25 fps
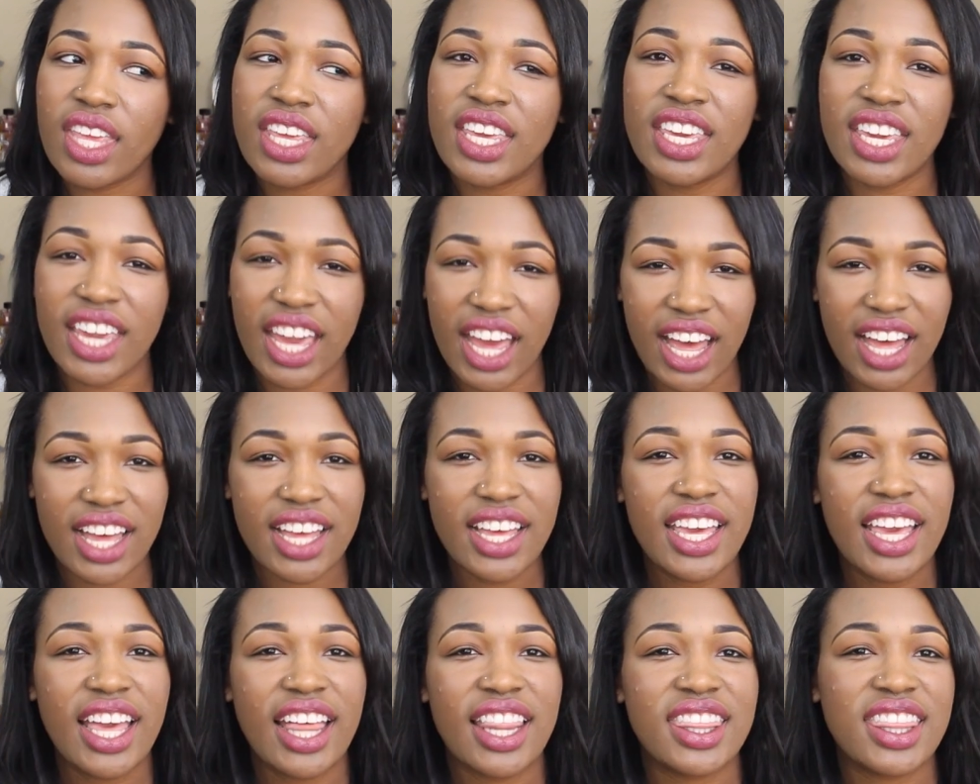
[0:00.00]

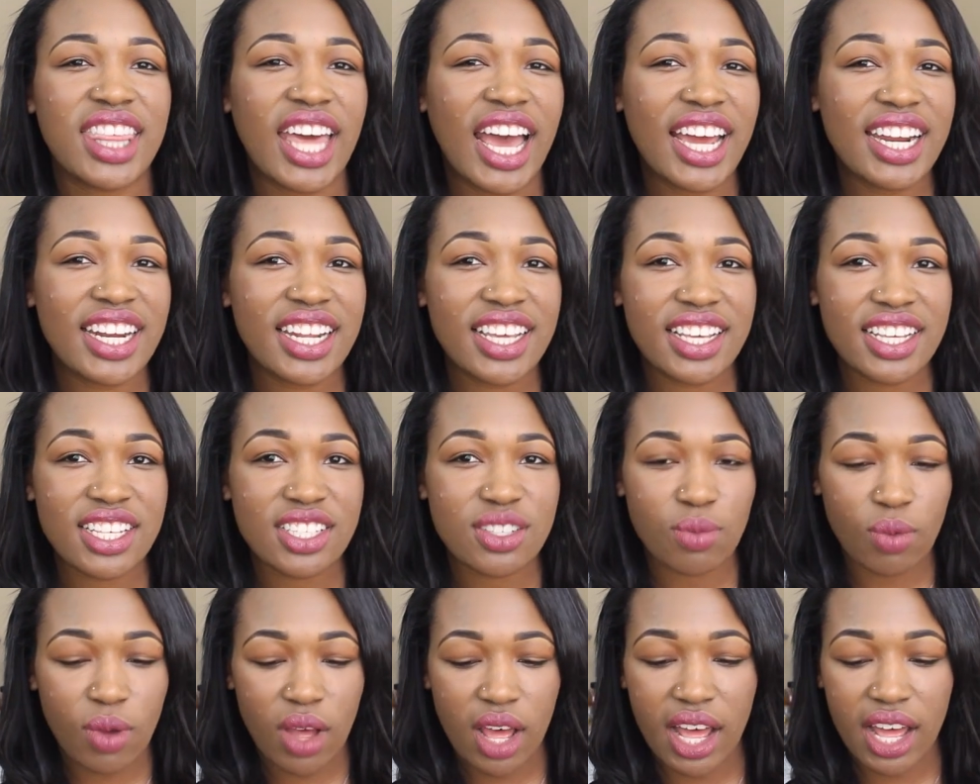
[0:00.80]
yeah, that
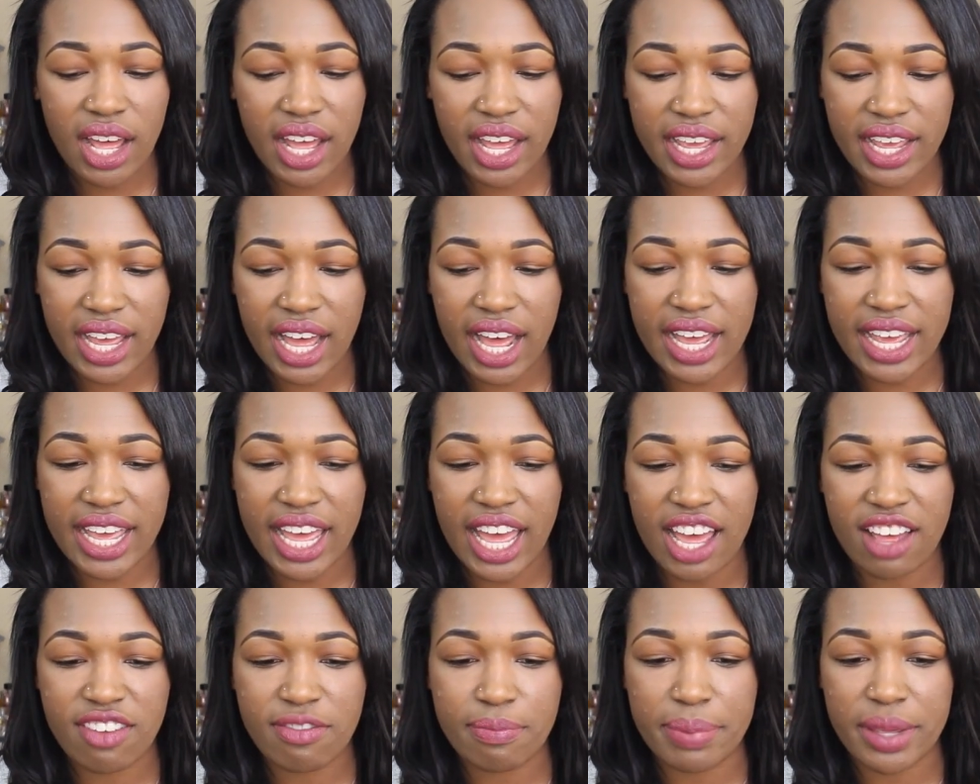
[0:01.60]
is why I
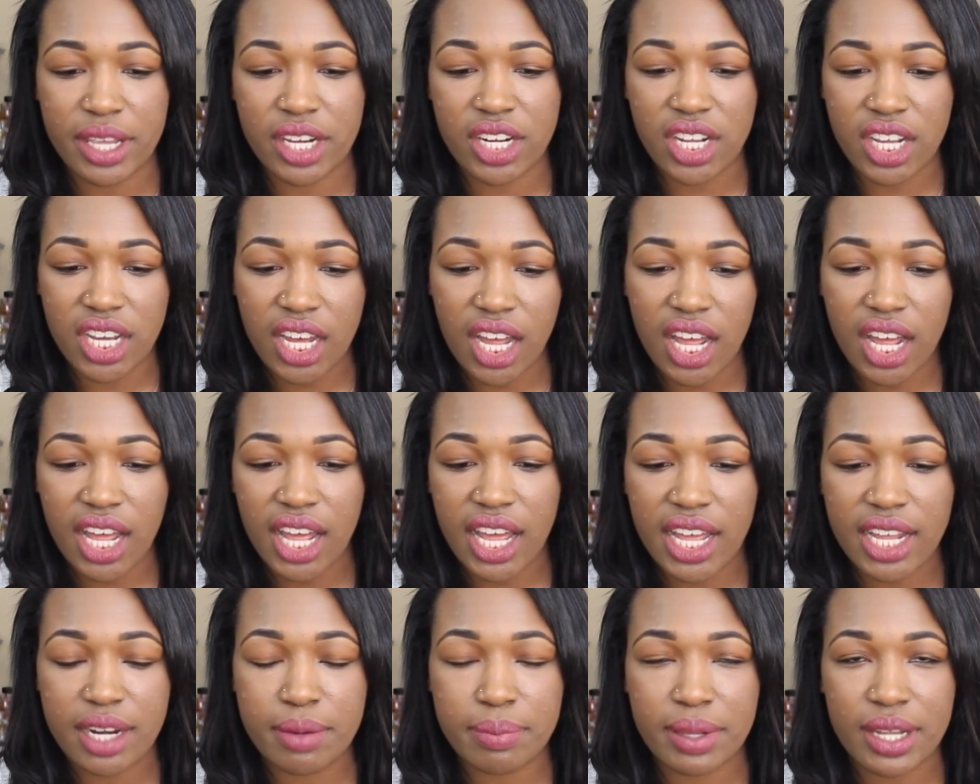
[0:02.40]
have been
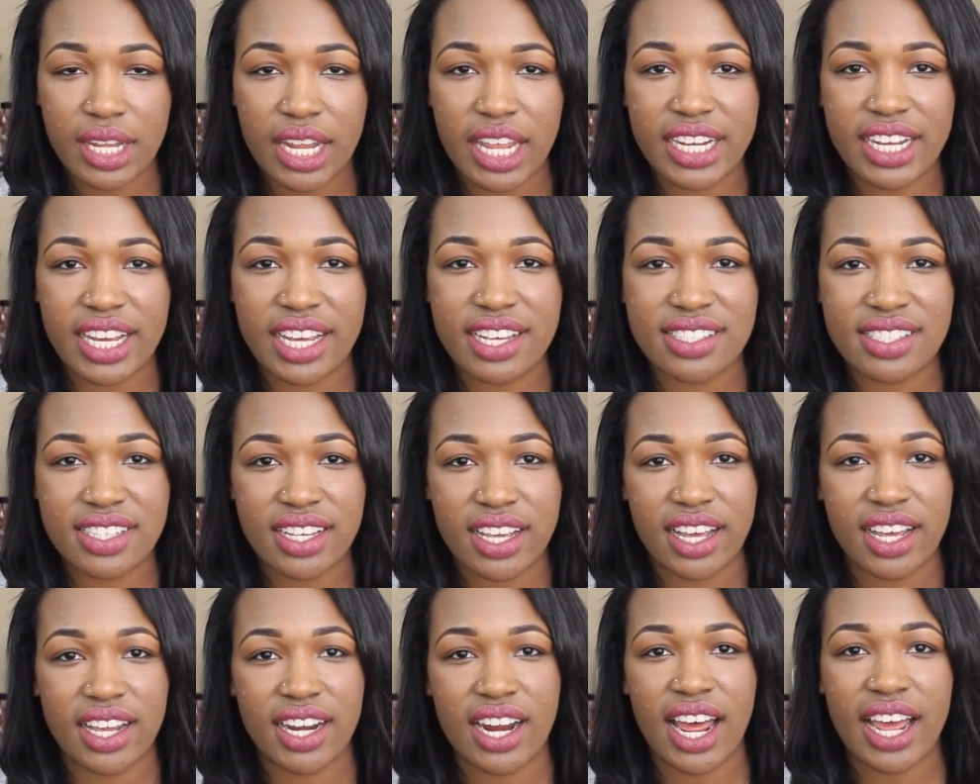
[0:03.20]
gone. But like I
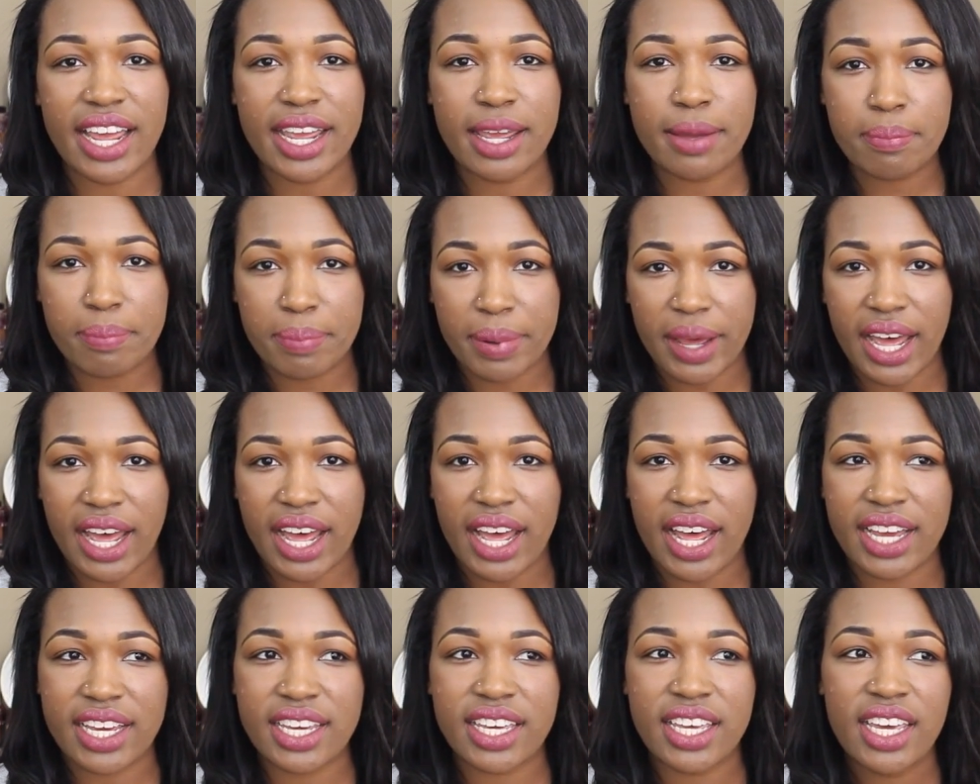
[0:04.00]
said, I am
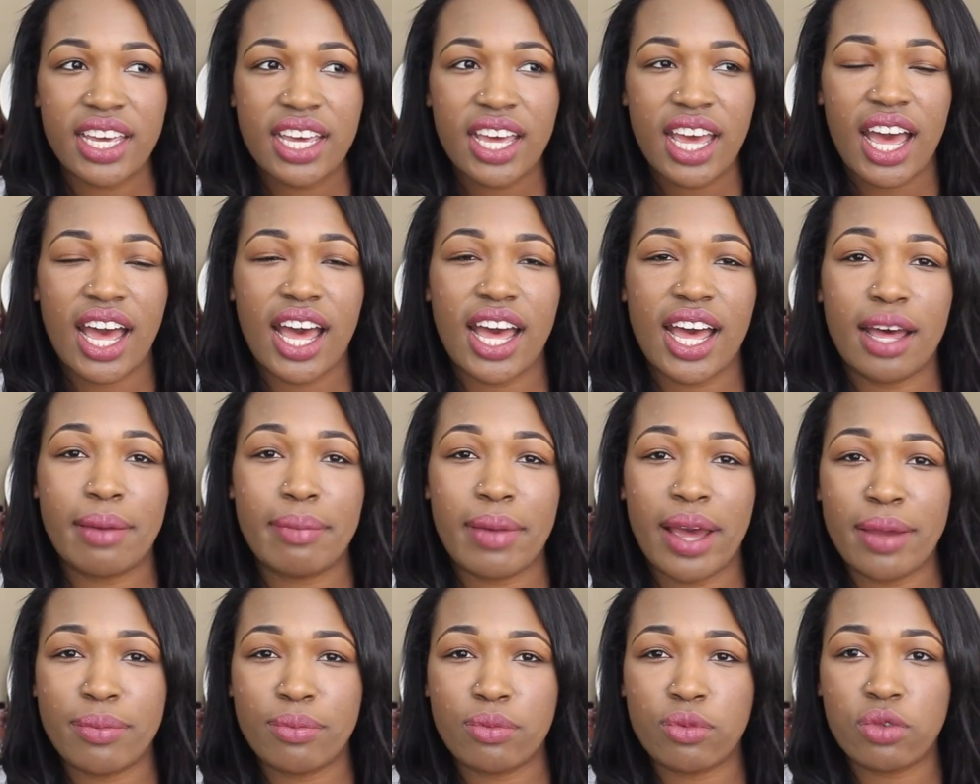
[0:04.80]
back.
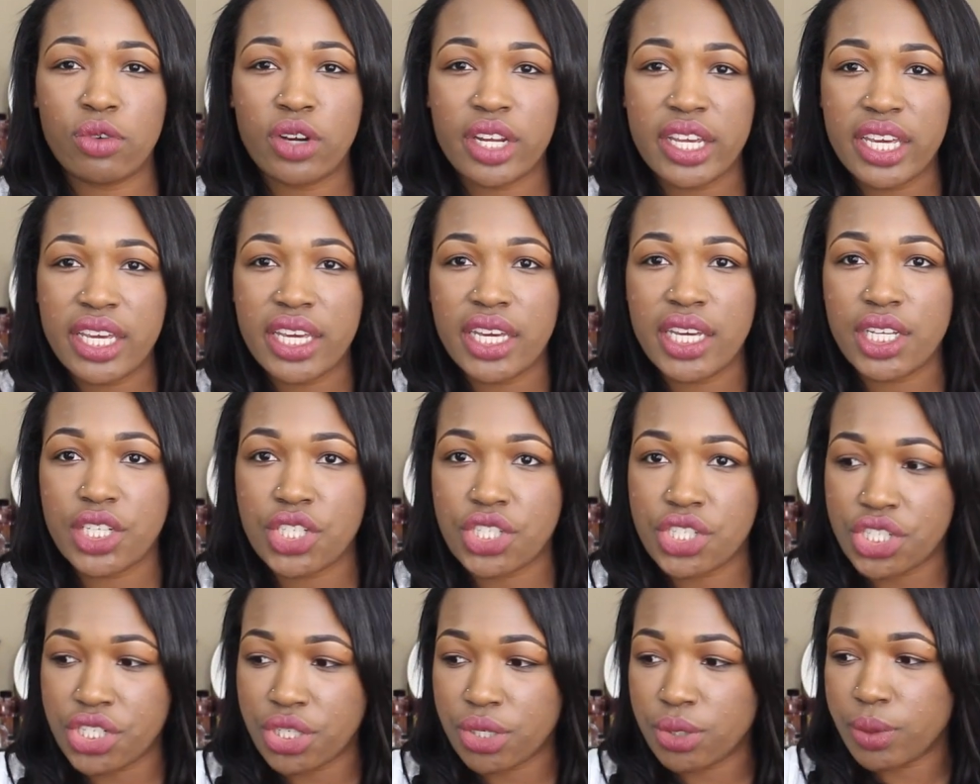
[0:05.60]
Um, I'm
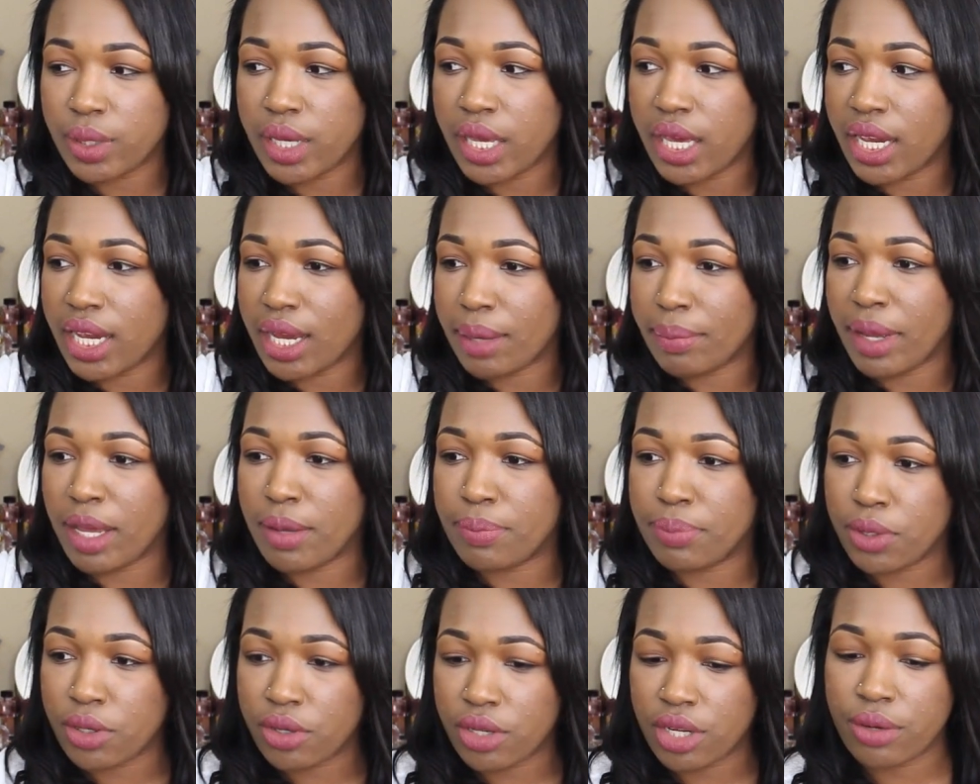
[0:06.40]
redoing
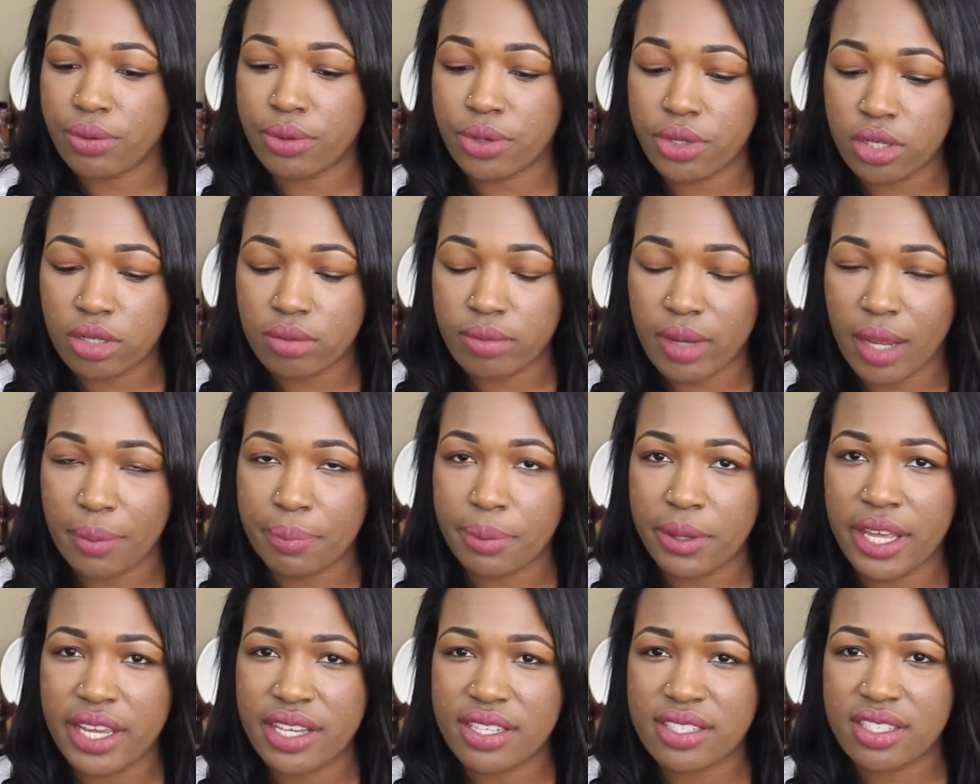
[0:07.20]
my beauty room. I
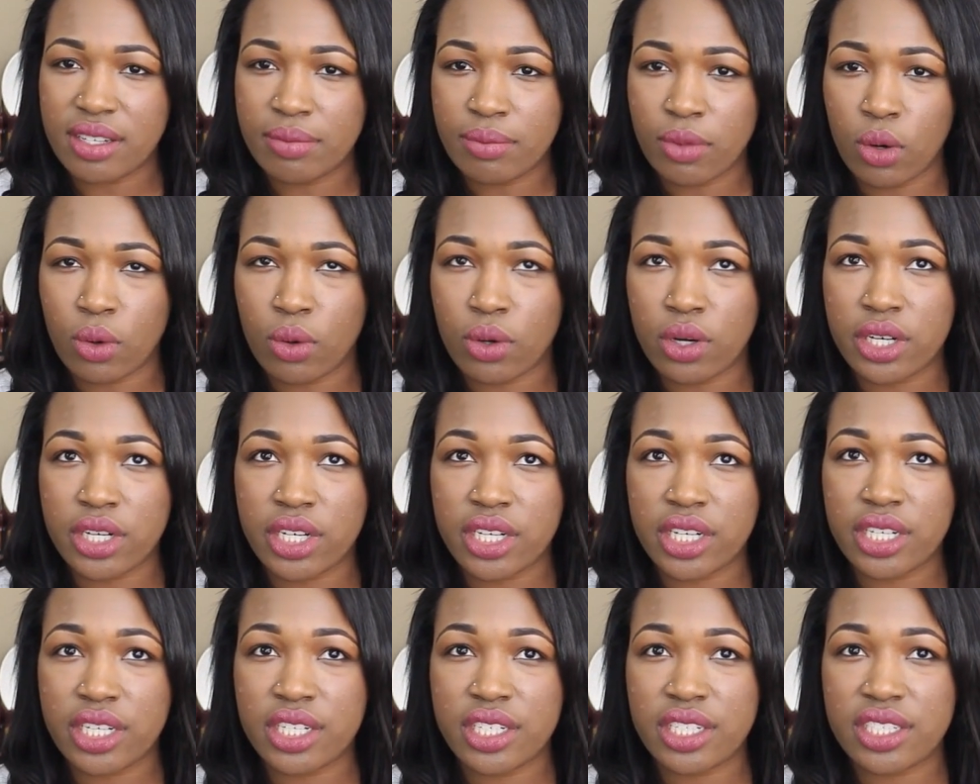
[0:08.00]
placed some
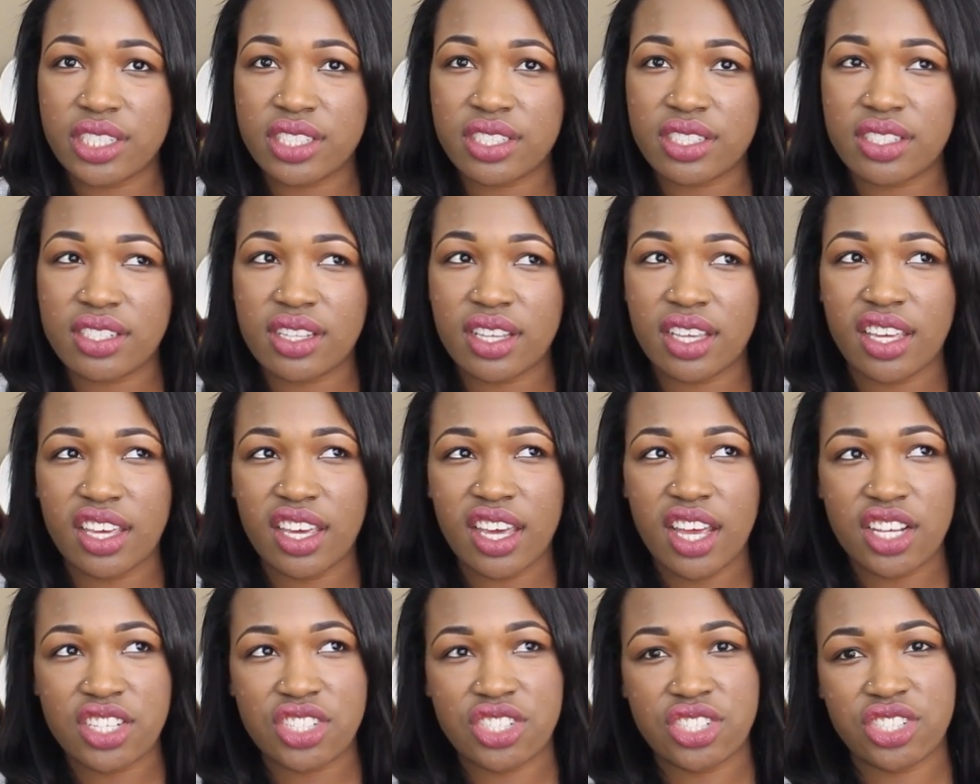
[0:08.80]
orders
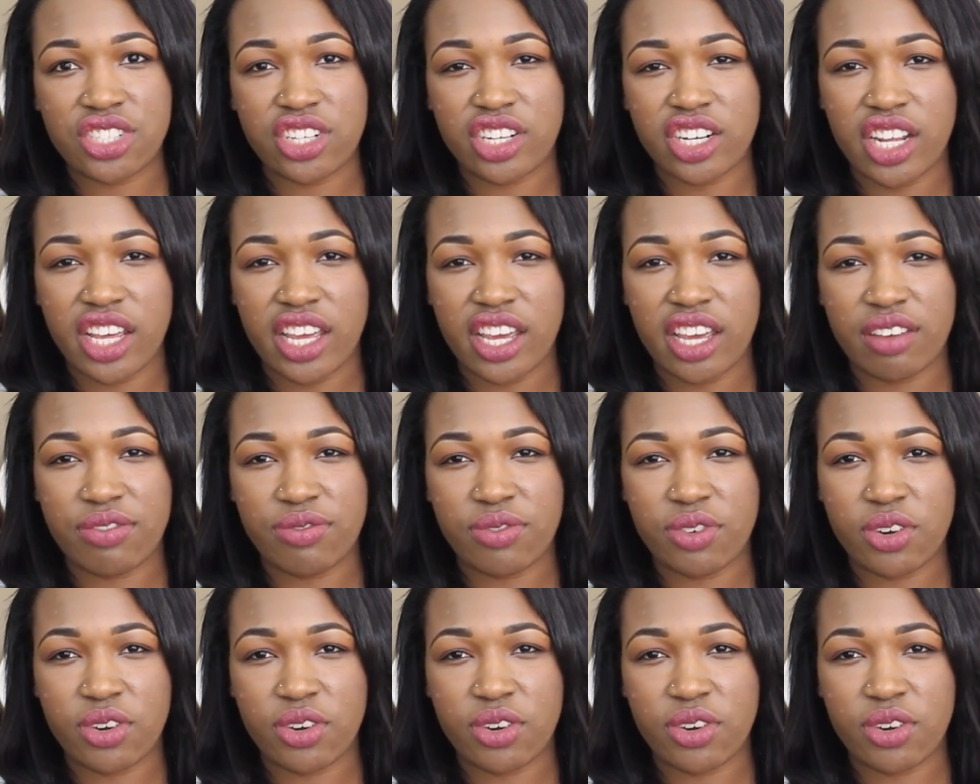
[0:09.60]
yesterday